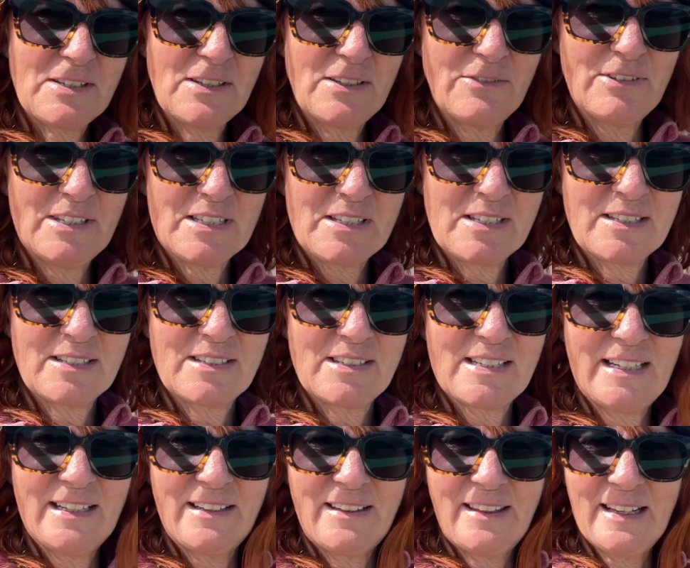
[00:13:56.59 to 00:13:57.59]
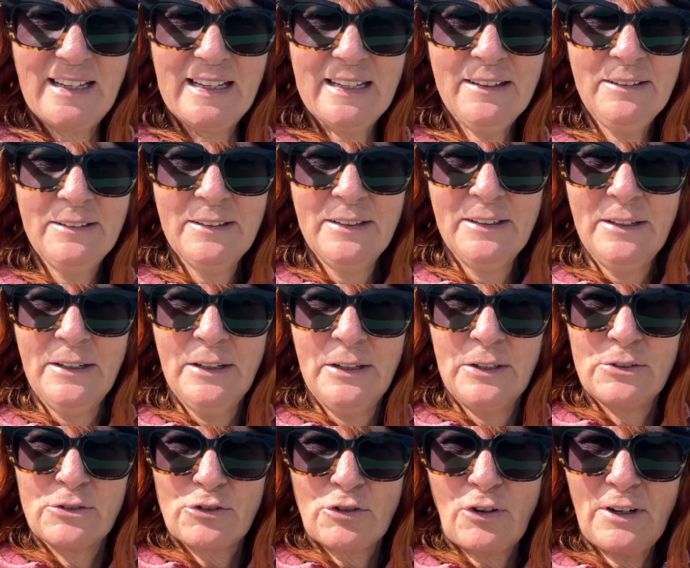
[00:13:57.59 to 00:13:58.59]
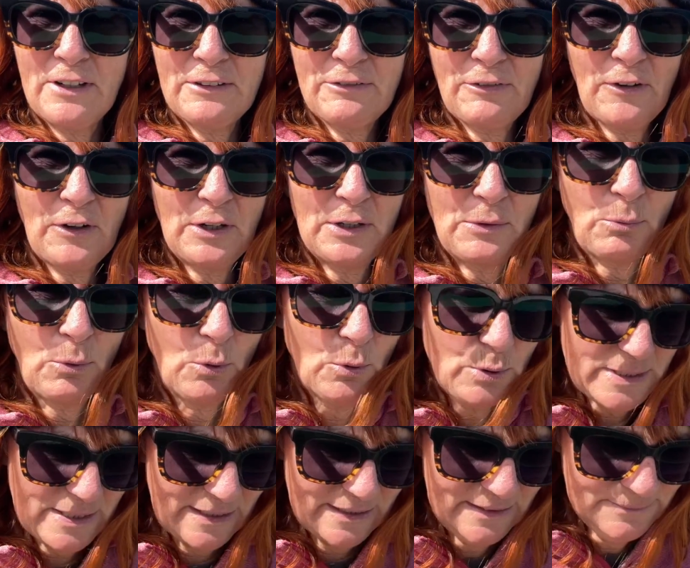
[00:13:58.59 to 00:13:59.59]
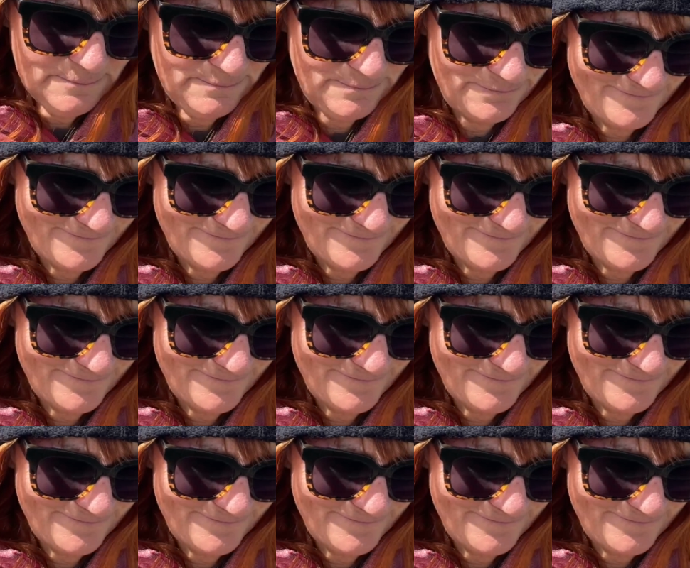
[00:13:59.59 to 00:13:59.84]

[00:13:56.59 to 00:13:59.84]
the visitor centre there, trying to find water.